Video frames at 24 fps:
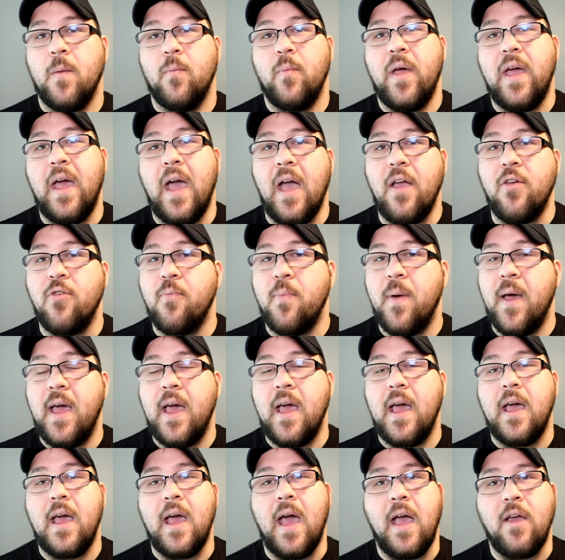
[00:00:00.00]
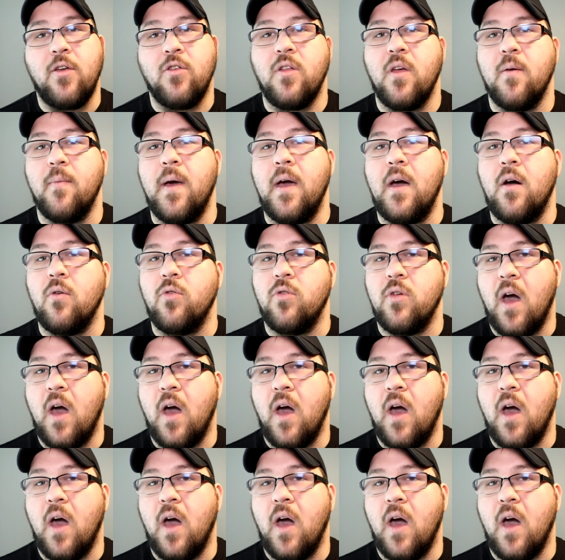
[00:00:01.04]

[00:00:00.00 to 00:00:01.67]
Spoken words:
PHP, HTML,